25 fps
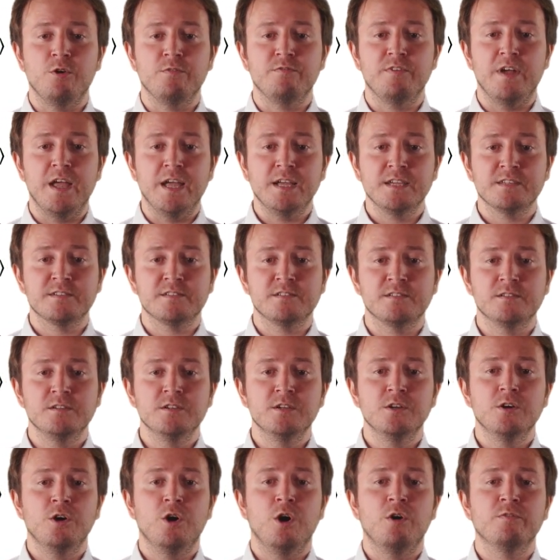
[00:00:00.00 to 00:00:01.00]
of x
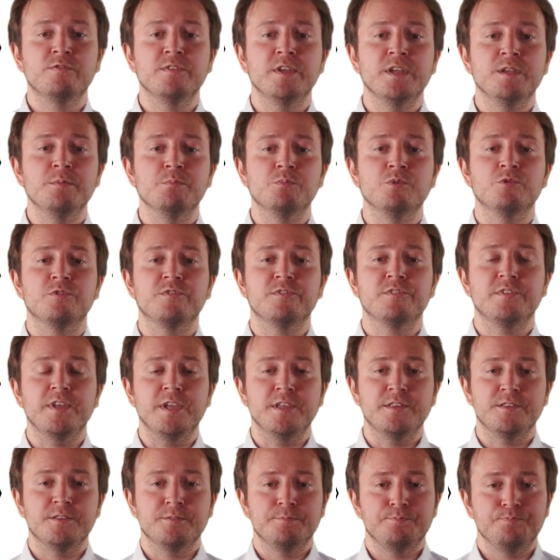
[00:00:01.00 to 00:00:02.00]
of the input
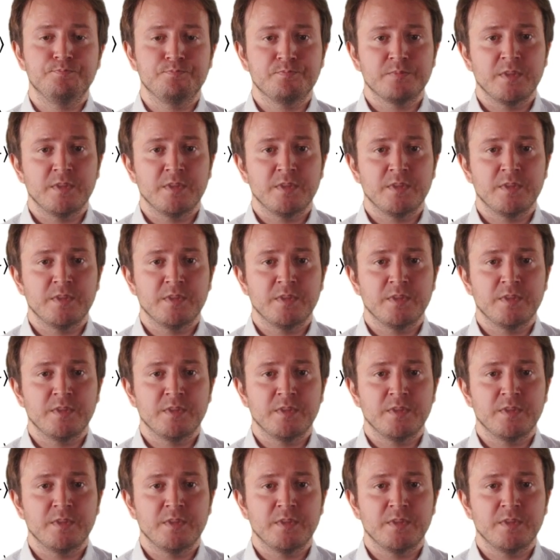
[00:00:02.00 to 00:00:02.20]
state.